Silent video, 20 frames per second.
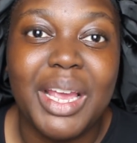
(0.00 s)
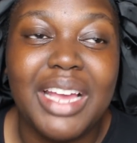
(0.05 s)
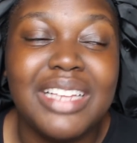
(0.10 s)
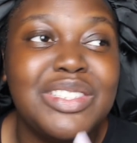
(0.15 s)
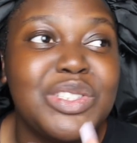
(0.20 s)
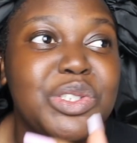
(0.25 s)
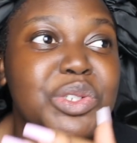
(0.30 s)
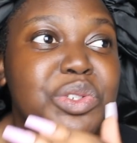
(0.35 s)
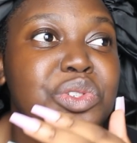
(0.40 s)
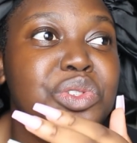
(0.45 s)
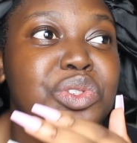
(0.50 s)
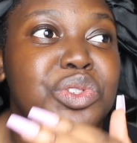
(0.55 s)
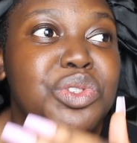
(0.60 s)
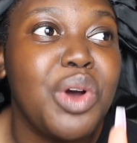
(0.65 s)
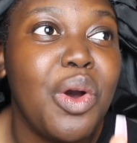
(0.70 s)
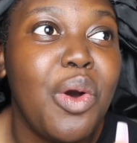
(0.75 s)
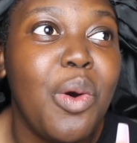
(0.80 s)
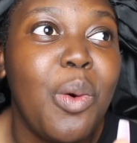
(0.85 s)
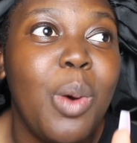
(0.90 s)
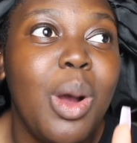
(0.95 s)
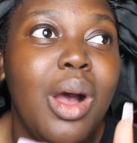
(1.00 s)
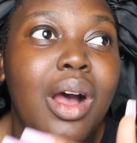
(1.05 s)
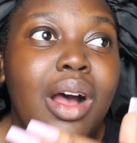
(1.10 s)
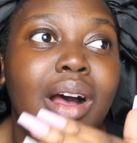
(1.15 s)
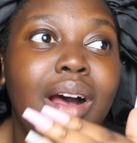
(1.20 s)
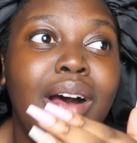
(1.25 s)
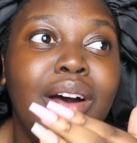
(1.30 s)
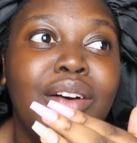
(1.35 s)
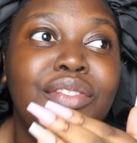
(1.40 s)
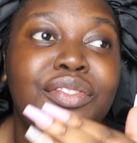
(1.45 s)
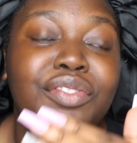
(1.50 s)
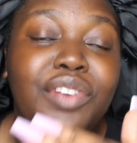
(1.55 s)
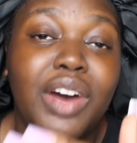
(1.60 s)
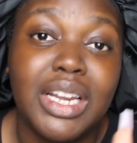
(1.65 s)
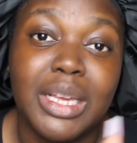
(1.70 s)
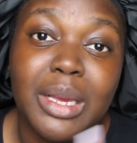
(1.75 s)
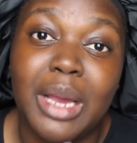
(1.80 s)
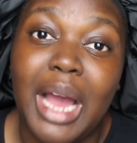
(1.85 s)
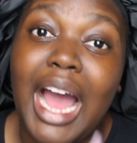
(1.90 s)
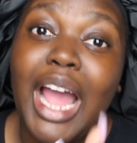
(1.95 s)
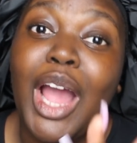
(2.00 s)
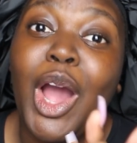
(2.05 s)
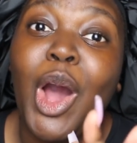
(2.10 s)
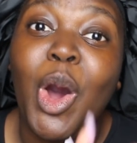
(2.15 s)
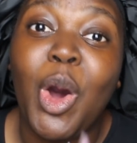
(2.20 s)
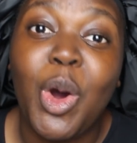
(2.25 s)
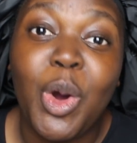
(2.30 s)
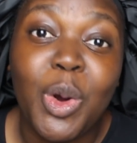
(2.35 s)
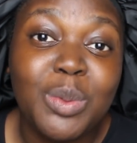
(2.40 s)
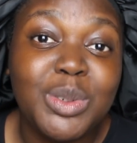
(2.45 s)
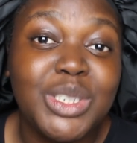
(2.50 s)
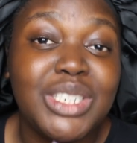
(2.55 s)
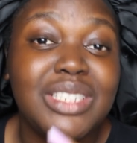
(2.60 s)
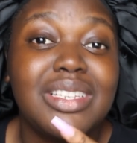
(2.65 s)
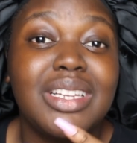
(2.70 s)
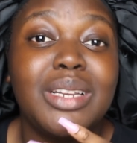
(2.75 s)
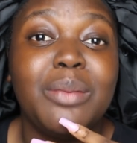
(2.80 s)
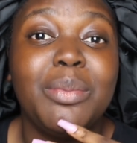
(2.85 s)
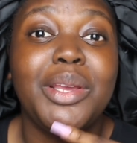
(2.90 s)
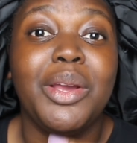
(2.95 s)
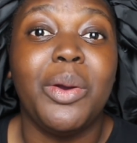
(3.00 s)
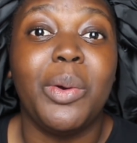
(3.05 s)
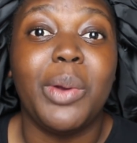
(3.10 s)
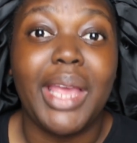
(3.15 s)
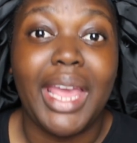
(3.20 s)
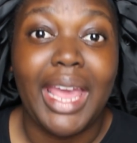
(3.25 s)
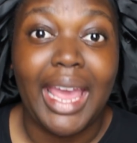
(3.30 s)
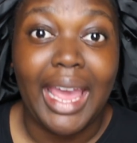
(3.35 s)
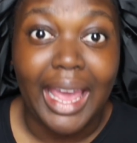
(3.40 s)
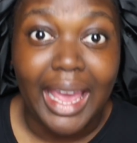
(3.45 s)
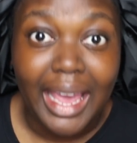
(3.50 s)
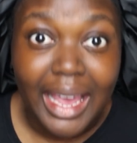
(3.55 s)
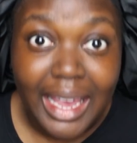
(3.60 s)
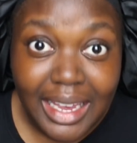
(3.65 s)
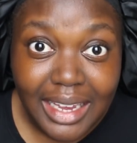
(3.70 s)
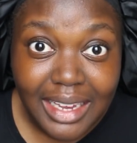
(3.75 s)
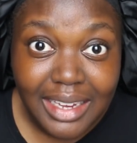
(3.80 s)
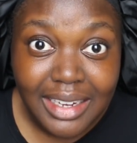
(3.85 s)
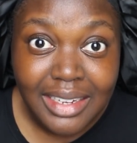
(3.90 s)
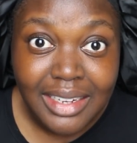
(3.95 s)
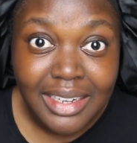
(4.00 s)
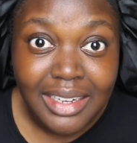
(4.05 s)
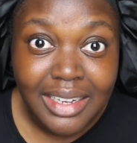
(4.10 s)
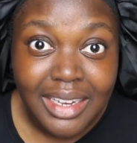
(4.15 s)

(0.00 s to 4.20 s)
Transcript: It's just so funny. I hope she's gonna be okay.